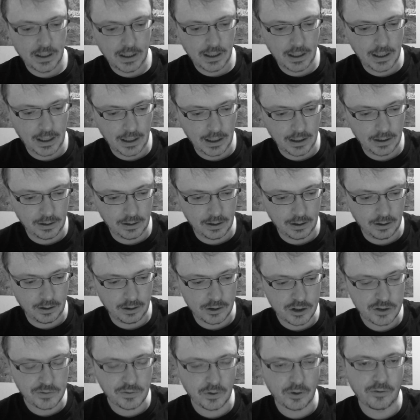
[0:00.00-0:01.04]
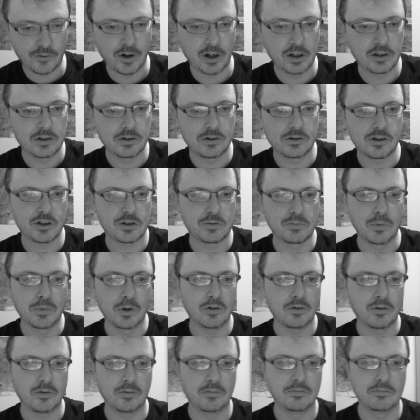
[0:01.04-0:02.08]
and just for fun, just
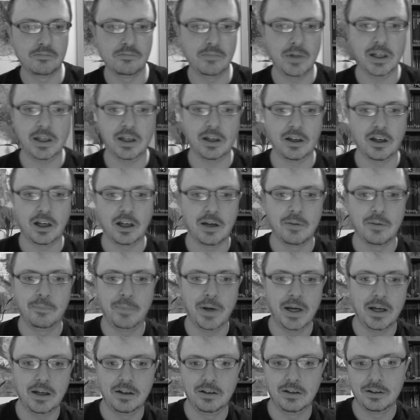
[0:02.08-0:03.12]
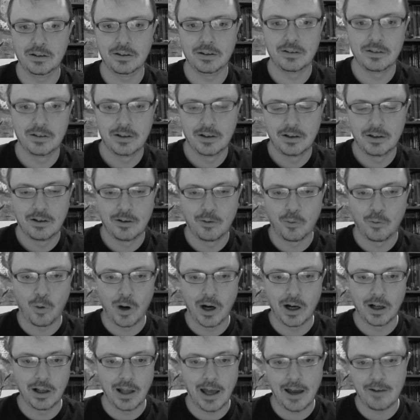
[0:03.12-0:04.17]
making a campaign
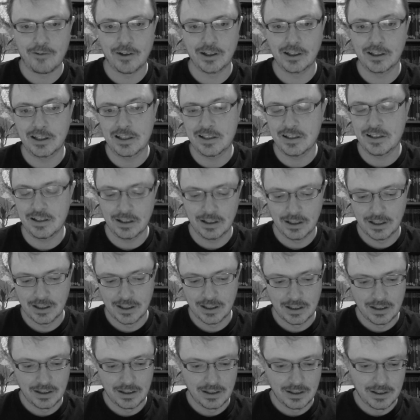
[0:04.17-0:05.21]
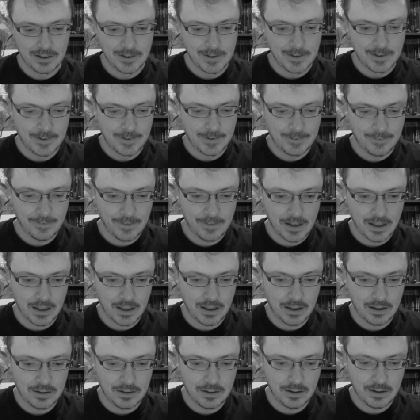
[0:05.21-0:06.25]
while having tea.
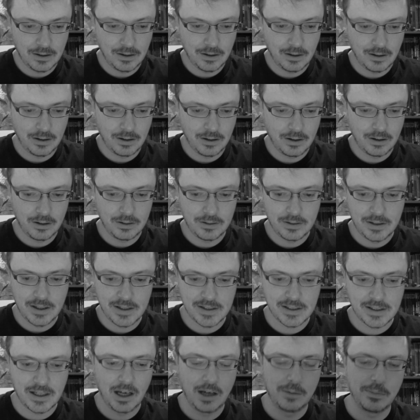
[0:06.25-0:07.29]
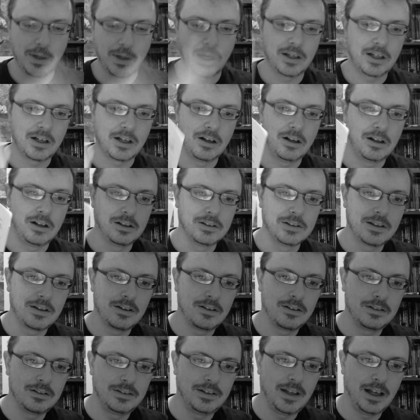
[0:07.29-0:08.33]
And this game I called
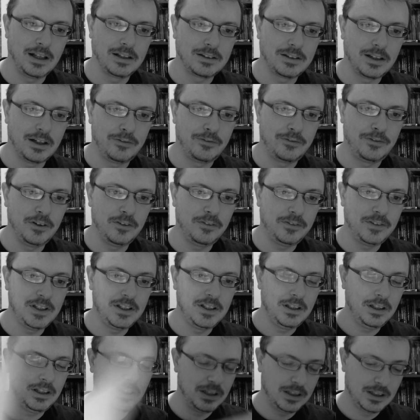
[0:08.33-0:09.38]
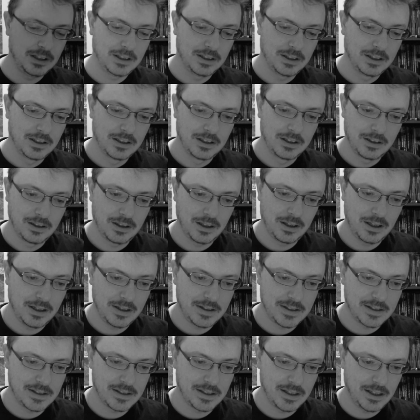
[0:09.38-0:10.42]
Delta 50.
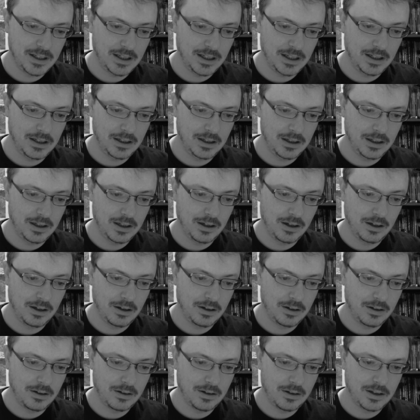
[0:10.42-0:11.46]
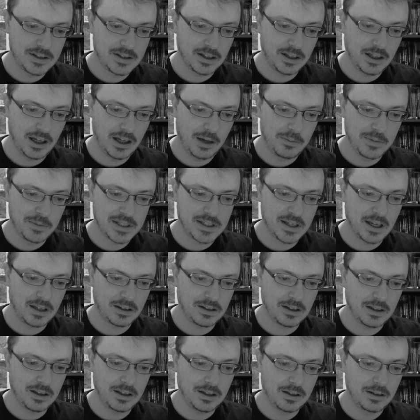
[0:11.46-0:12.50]
It's a game set
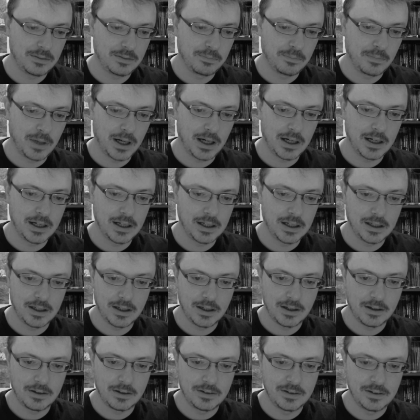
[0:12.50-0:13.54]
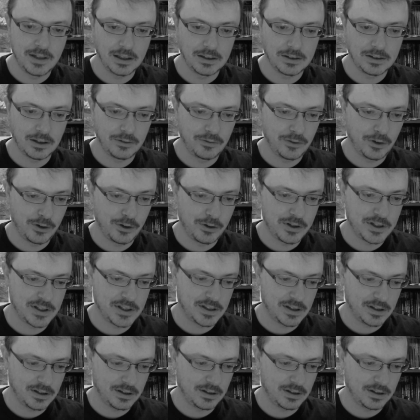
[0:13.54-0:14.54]
in my Deltaverse